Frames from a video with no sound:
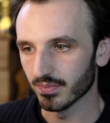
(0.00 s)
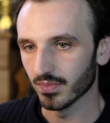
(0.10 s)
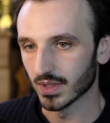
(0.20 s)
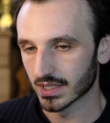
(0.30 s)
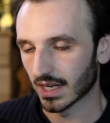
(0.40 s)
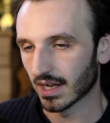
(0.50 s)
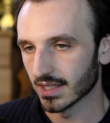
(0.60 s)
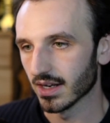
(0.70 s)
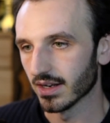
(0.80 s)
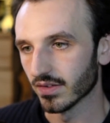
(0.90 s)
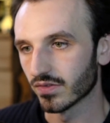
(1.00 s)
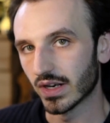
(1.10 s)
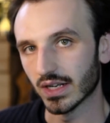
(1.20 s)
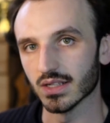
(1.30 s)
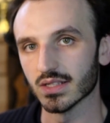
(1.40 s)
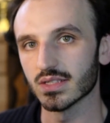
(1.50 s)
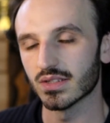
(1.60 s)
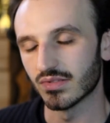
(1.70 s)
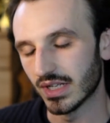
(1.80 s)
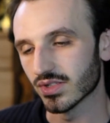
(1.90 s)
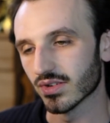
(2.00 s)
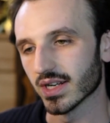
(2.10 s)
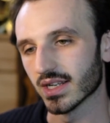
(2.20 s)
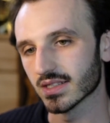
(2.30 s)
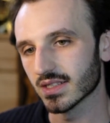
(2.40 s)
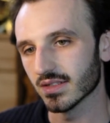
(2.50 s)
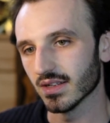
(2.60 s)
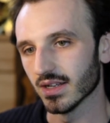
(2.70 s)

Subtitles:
it's like a guitar, fretless, 3 strings,